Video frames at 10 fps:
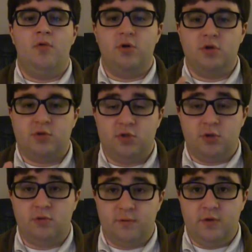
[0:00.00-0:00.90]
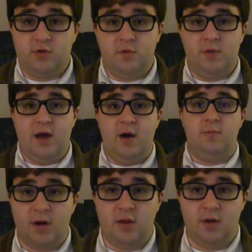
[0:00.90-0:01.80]
Those two reviews will be
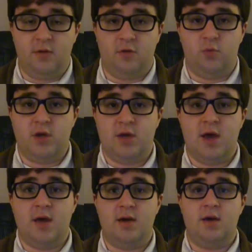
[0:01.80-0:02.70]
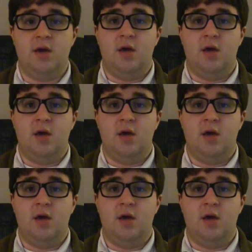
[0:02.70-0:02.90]
out by the end of this weekend.